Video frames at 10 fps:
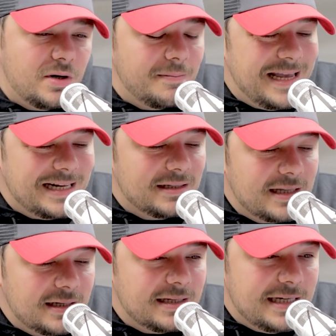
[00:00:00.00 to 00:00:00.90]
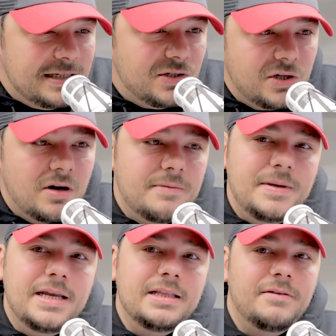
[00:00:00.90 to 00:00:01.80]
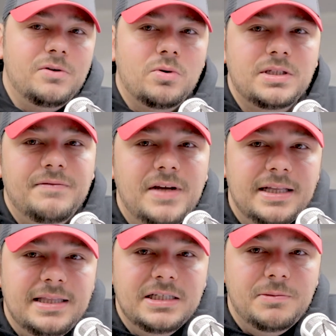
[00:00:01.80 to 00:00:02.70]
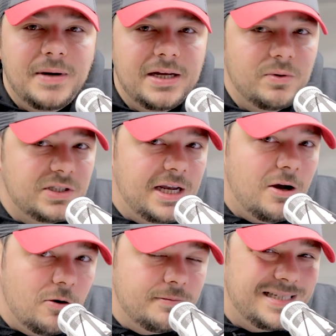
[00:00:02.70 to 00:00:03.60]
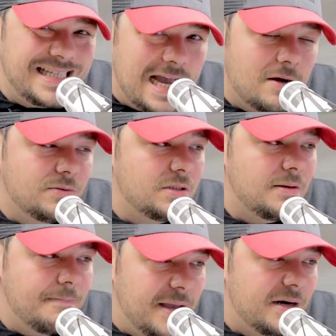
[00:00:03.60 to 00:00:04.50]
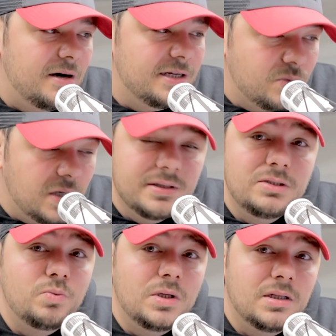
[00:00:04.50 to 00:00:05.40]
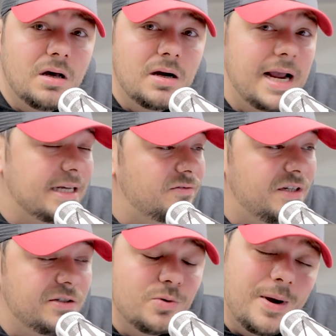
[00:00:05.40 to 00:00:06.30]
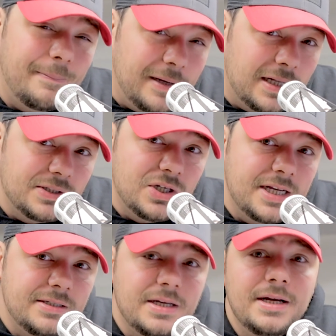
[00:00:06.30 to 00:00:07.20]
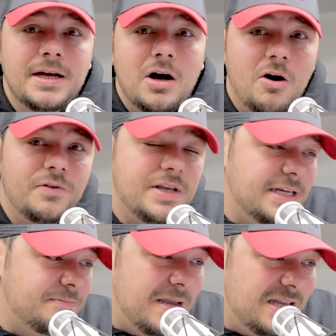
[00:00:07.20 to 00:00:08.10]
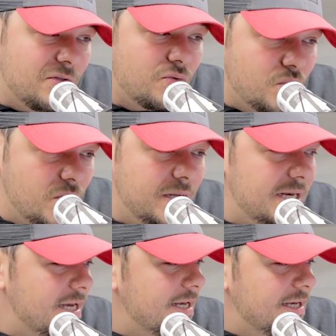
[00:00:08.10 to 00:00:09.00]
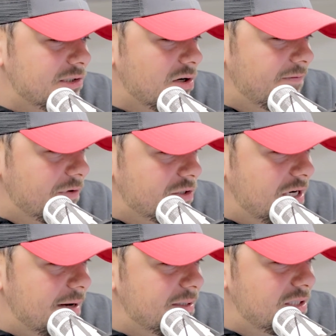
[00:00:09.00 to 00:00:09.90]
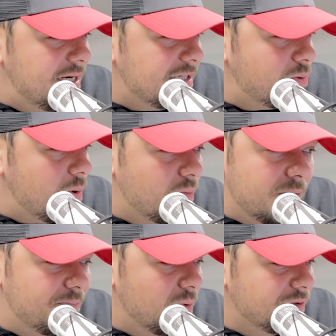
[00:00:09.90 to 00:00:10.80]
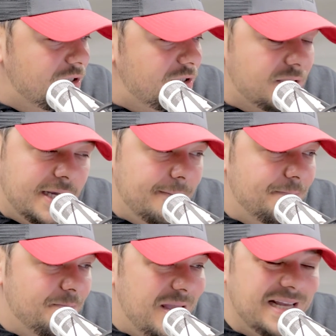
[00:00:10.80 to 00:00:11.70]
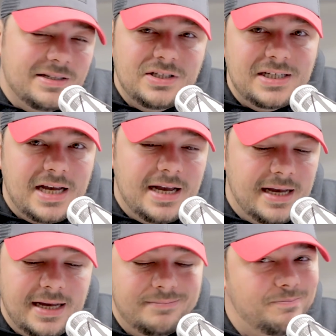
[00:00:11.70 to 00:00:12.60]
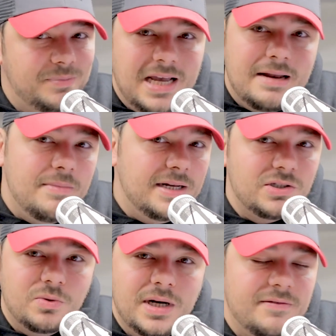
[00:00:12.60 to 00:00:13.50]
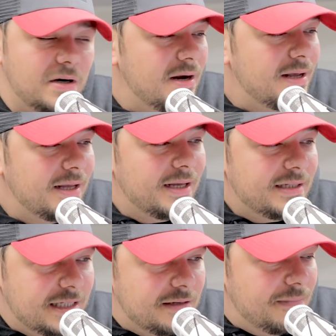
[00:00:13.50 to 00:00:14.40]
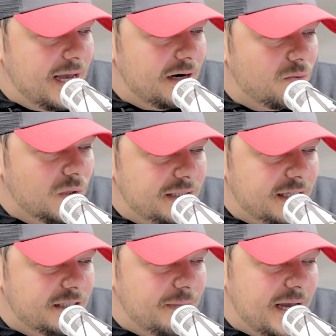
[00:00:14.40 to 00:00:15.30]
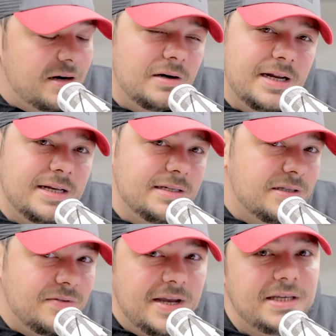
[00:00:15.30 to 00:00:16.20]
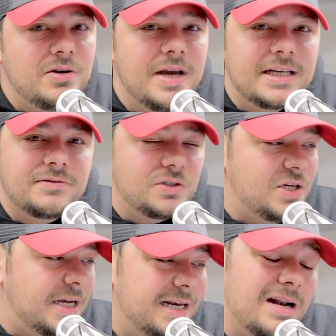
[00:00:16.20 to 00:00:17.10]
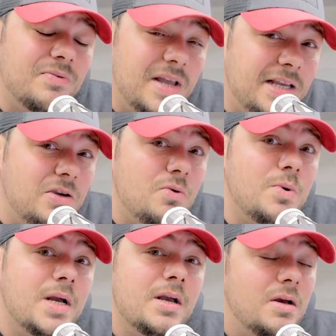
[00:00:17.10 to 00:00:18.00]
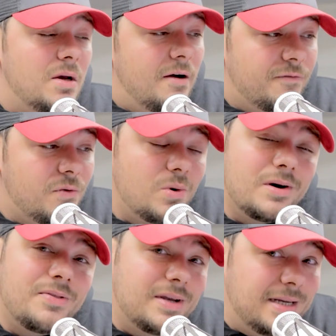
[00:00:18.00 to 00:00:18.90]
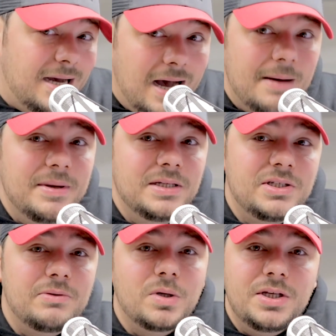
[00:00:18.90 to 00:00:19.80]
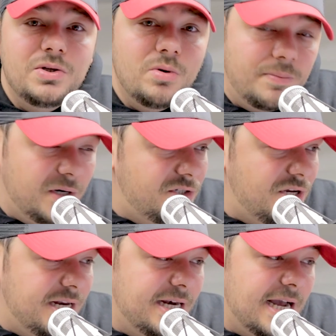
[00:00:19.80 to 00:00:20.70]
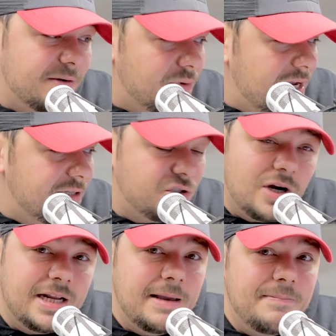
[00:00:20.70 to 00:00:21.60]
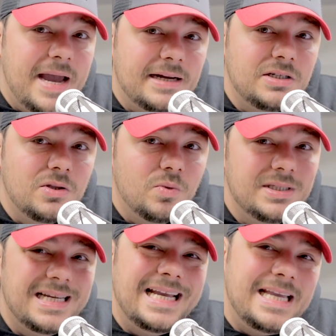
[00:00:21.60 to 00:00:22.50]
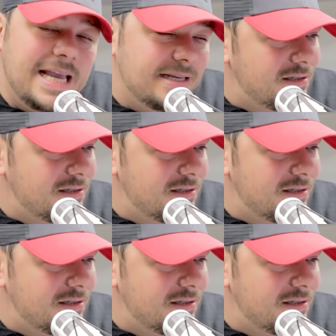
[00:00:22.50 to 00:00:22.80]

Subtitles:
It'll make it a little easier on me. And then, of course, I've got this mic, which I hope sounds better as well. This is one long-ass video, so I apologize. Hopefully, you guys make it through it. It's our first comments. The next one, we'll just make it a 10 minutes or whatever. Doesn't matter. What does matter is thank you guys for checking it out. Thank you for the comments. I really do appreciate it. I read and try to get back to the ones I can.